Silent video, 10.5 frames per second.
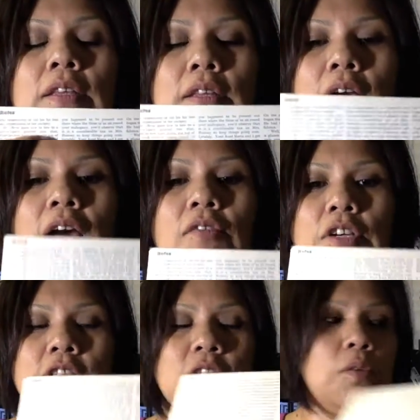the
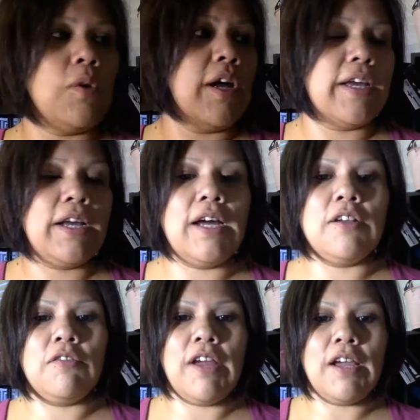cover, so I cut
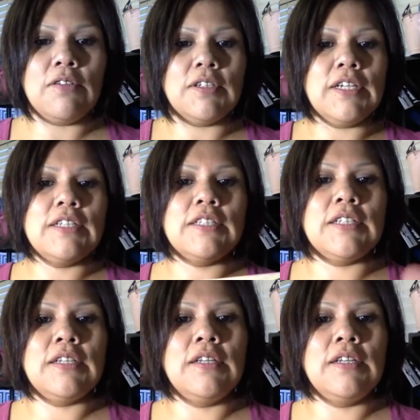around it.